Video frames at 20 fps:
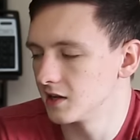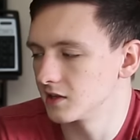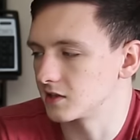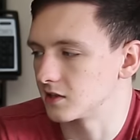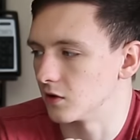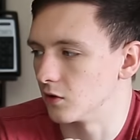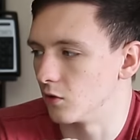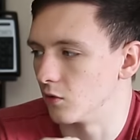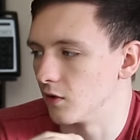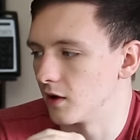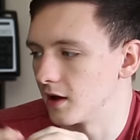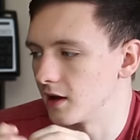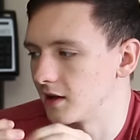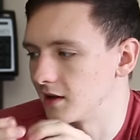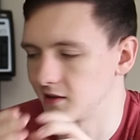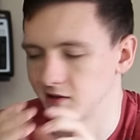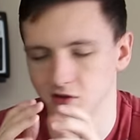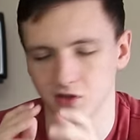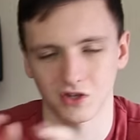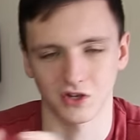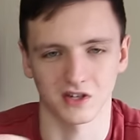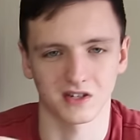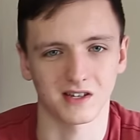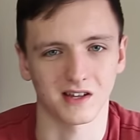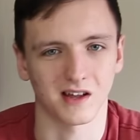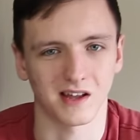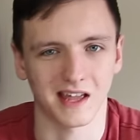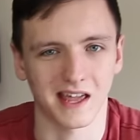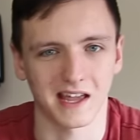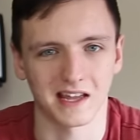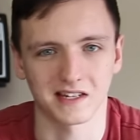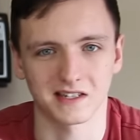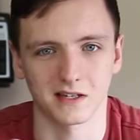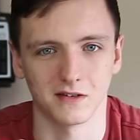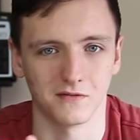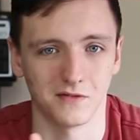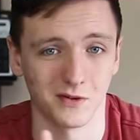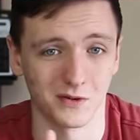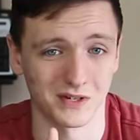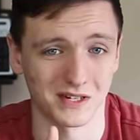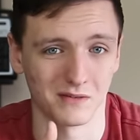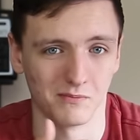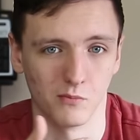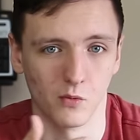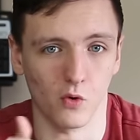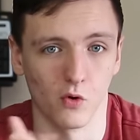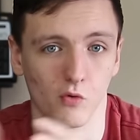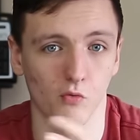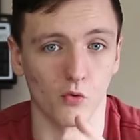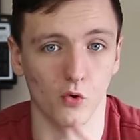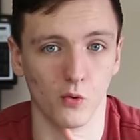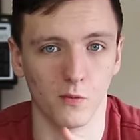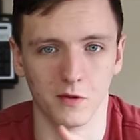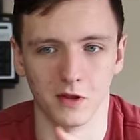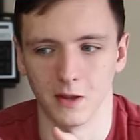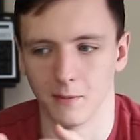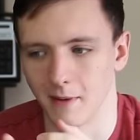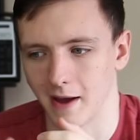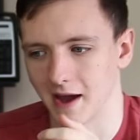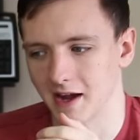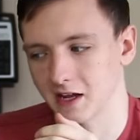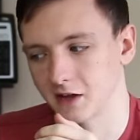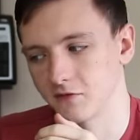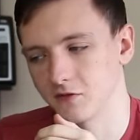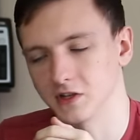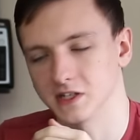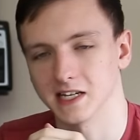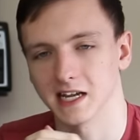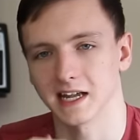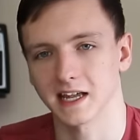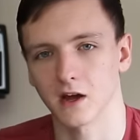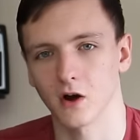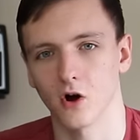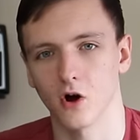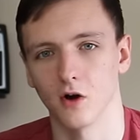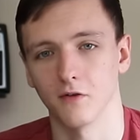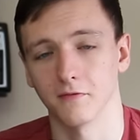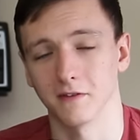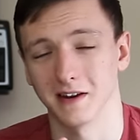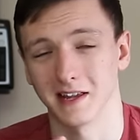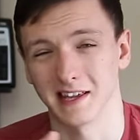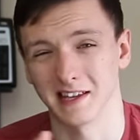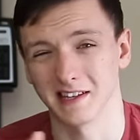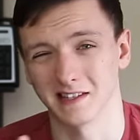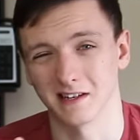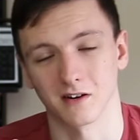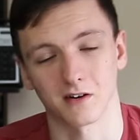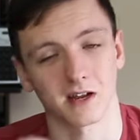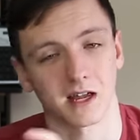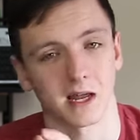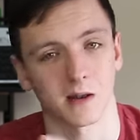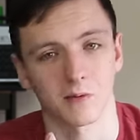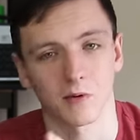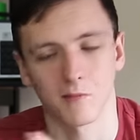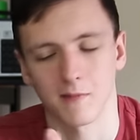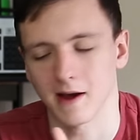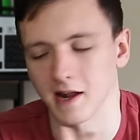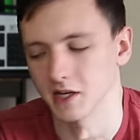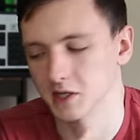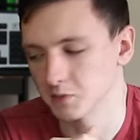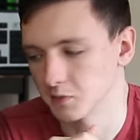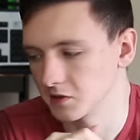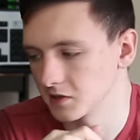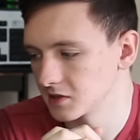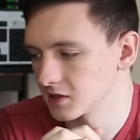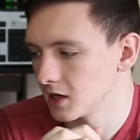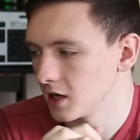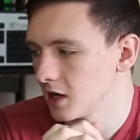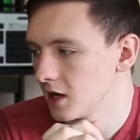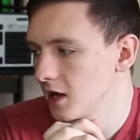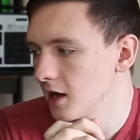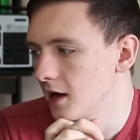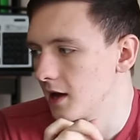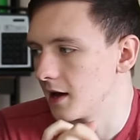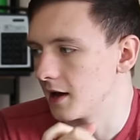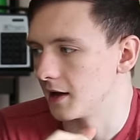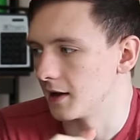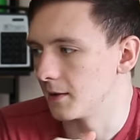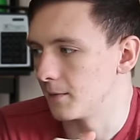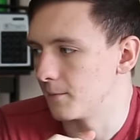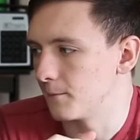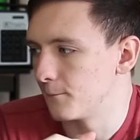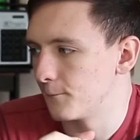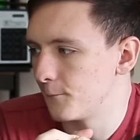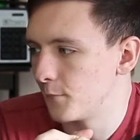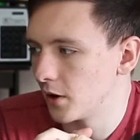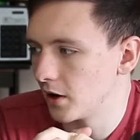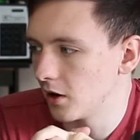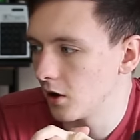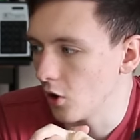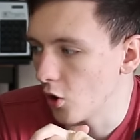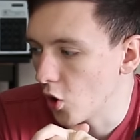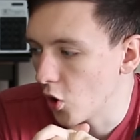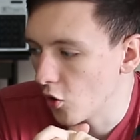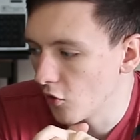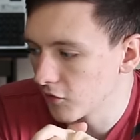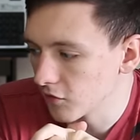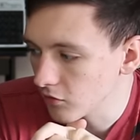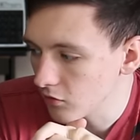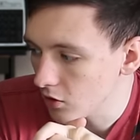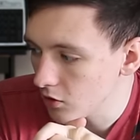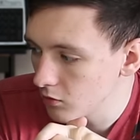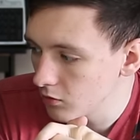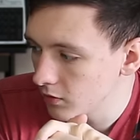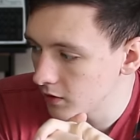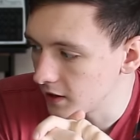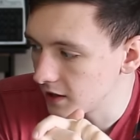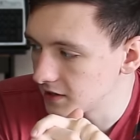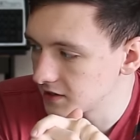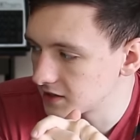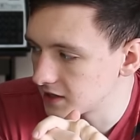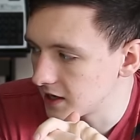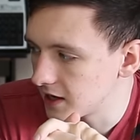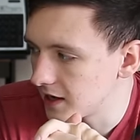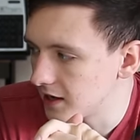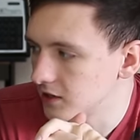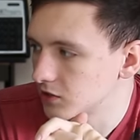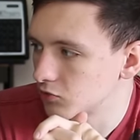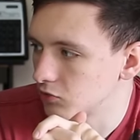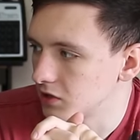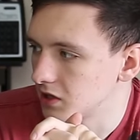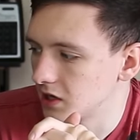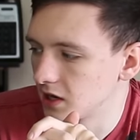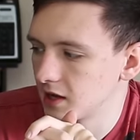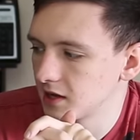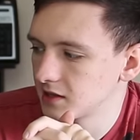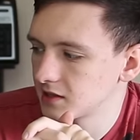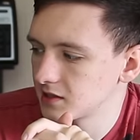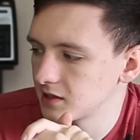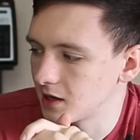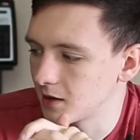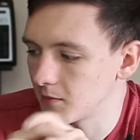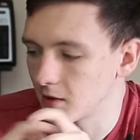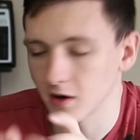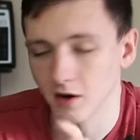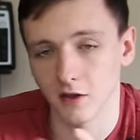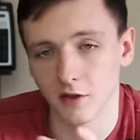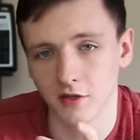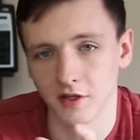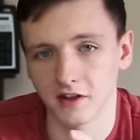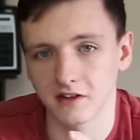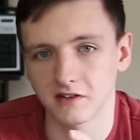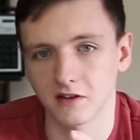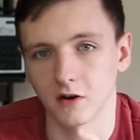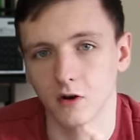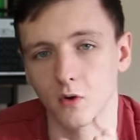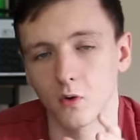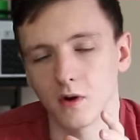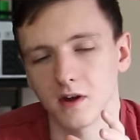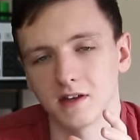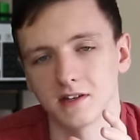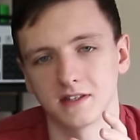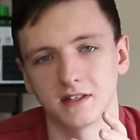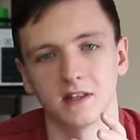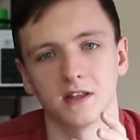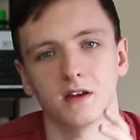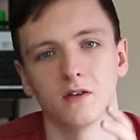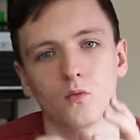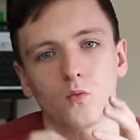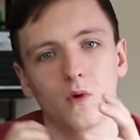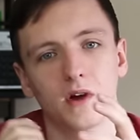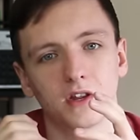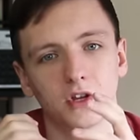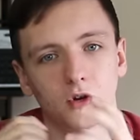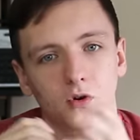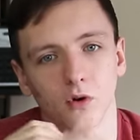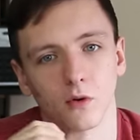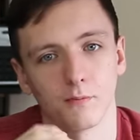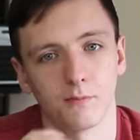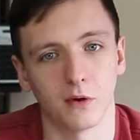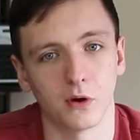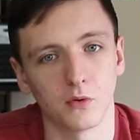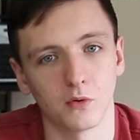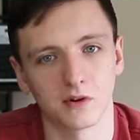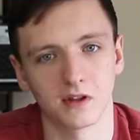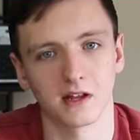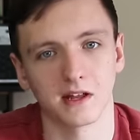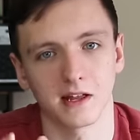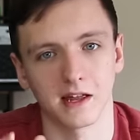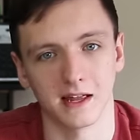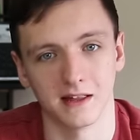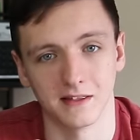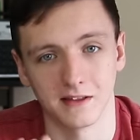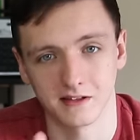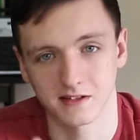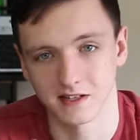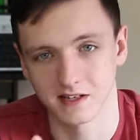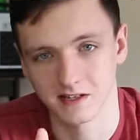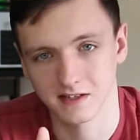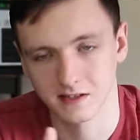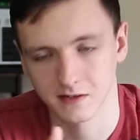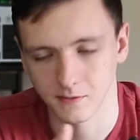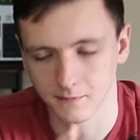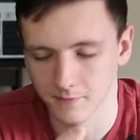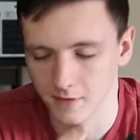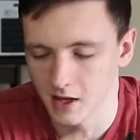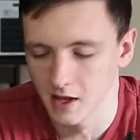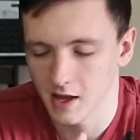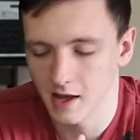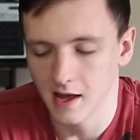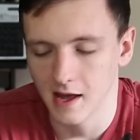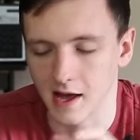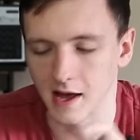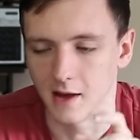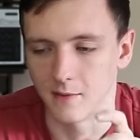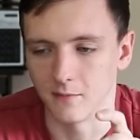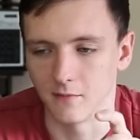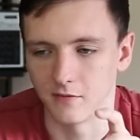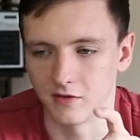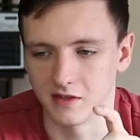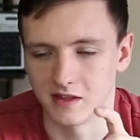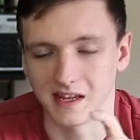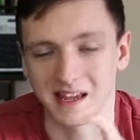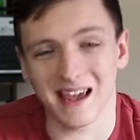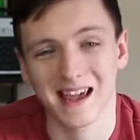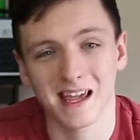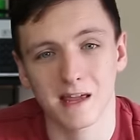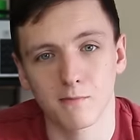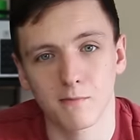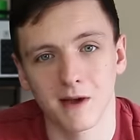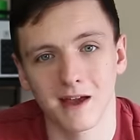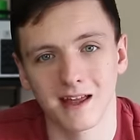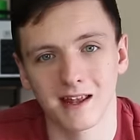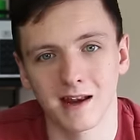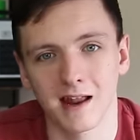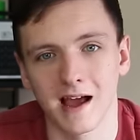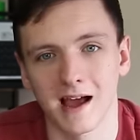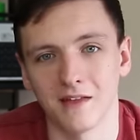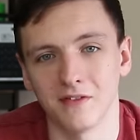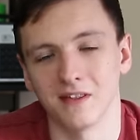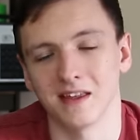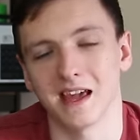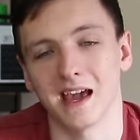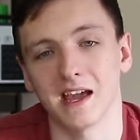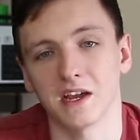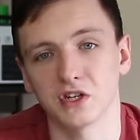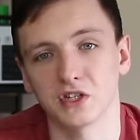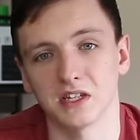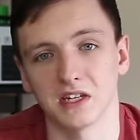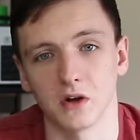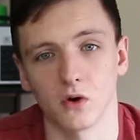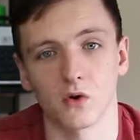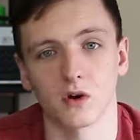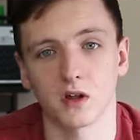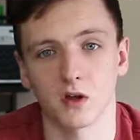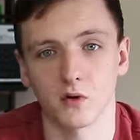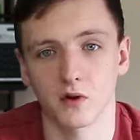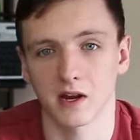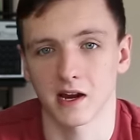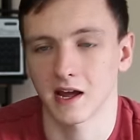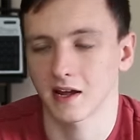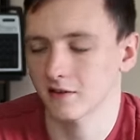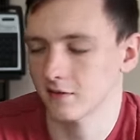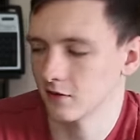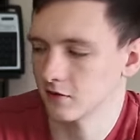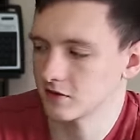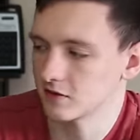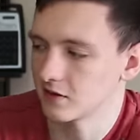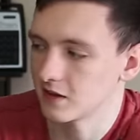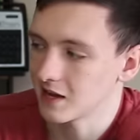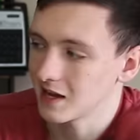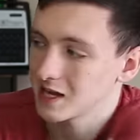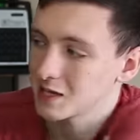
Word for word: so uh, it's just a case of there's more room in the back if you take it off off and easier cable management. Um, but overall, it's, uh, it's really nice. Um, another thing to note is that when you're building in the system, um, the 8-pin and the HD audio connector, so the